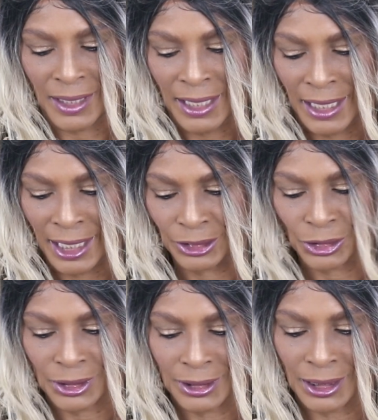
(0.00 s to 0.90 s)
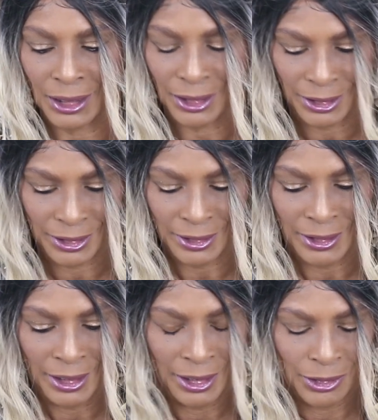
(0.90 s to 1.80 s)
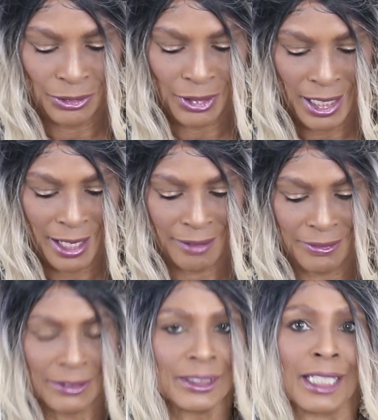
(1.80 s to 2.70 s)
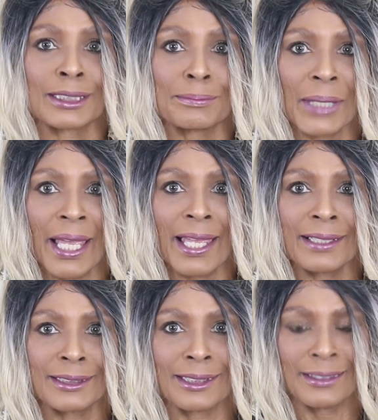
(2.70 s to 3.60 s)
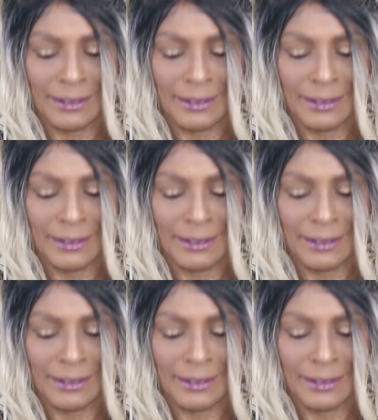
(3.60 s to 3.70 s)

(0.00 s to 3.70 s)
as you can see here, you have dust bags